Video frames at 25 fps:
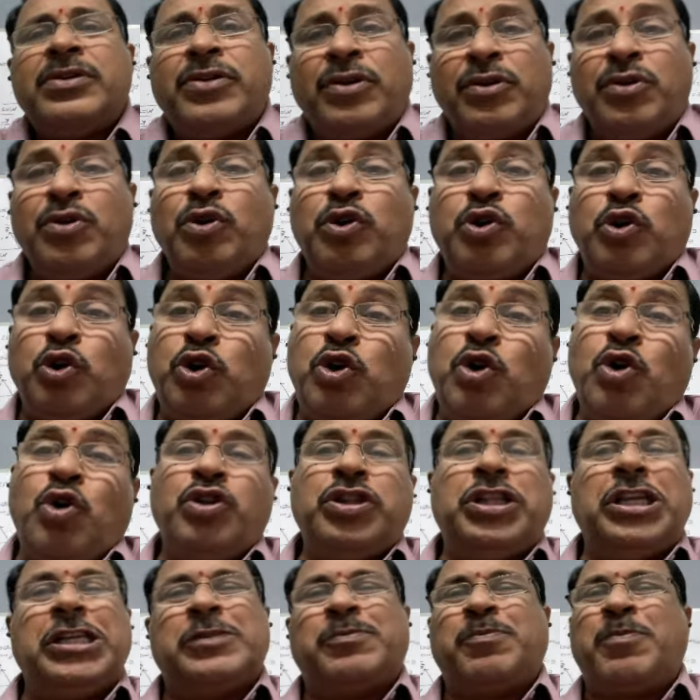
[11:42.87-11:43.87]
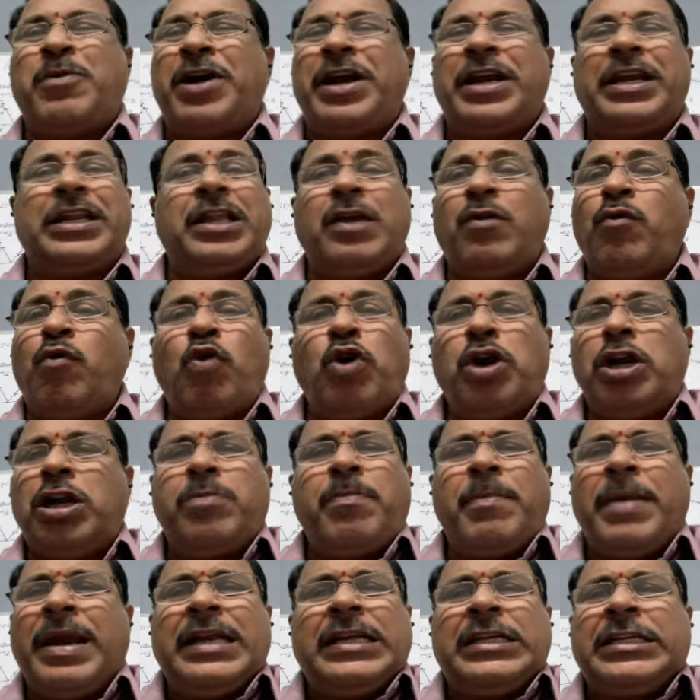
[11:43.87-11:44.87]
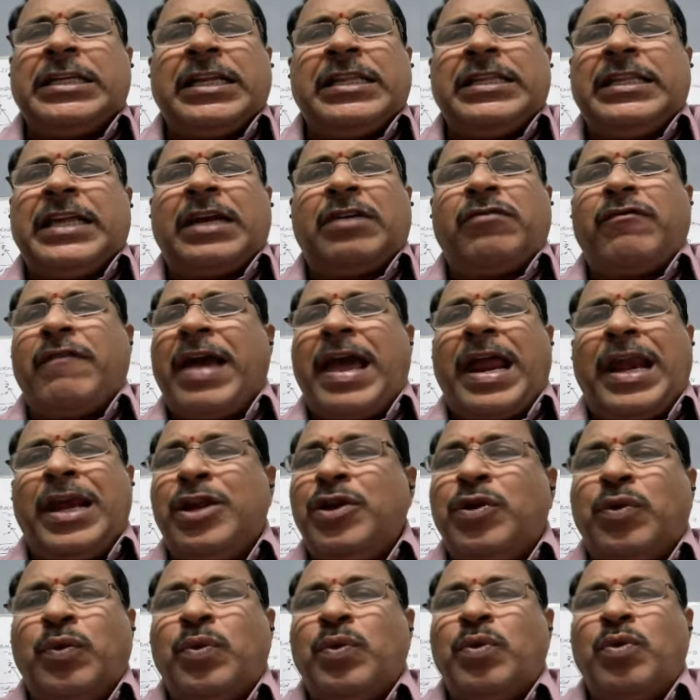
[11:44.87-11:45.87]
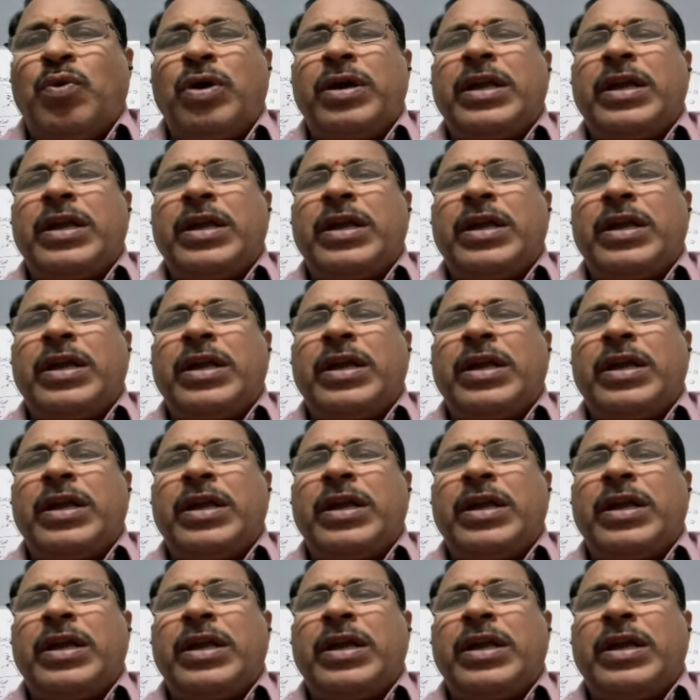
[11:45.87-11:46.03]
So you should know this point. They won't mention that value.